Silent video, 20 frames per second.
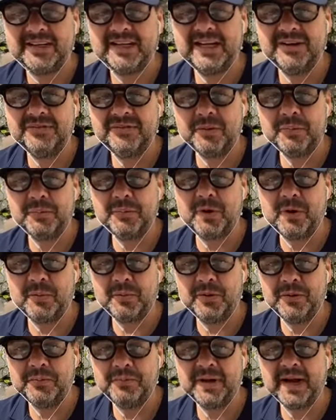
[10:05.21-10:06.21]
Give it a
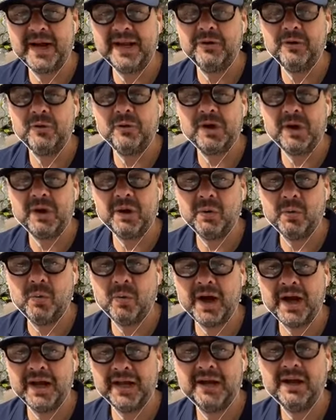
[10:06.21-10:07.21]
problem and it will go
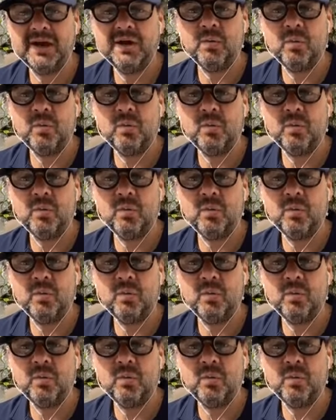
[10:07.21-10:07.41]
away